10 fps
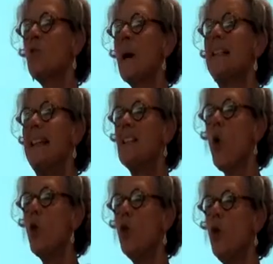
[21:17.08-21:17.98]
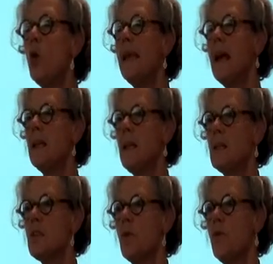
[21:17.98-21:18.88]
what they don't know yet, and
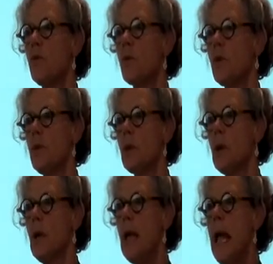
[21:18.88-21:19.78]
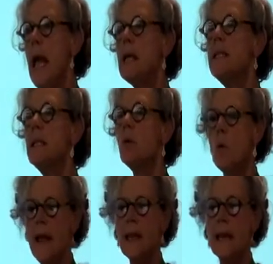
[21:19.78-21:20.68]
so forth. And in a
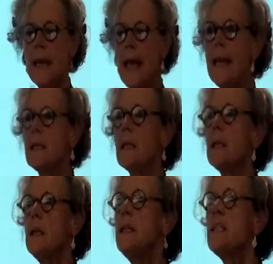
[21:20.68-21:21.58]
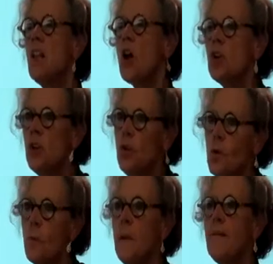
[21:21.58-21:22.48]
way, again, it's not
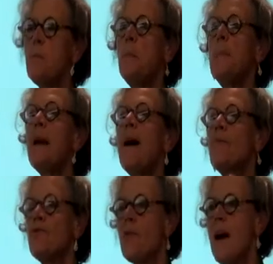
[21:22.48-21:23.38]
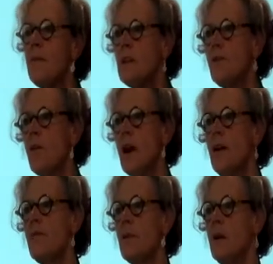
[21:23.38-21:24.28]
new. People have traveled
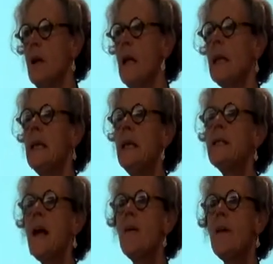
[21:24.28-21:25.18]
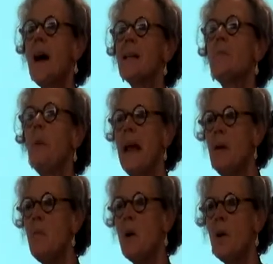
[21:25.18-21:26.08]
forever. Kids have had pen
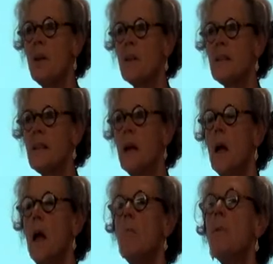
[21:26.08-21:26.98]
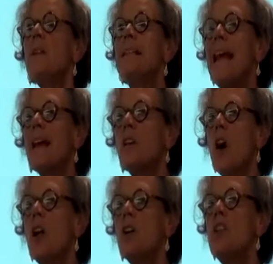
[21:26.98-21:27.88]
pals. But the
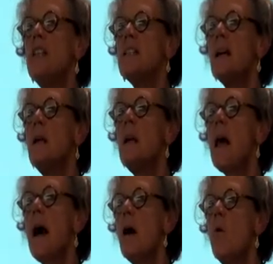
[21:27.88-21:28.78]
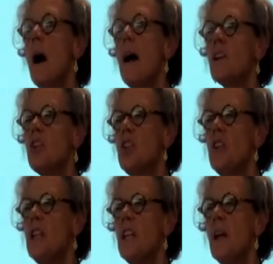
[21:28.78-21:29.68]
technologies allow
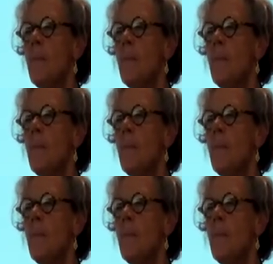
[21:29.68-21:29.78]
actually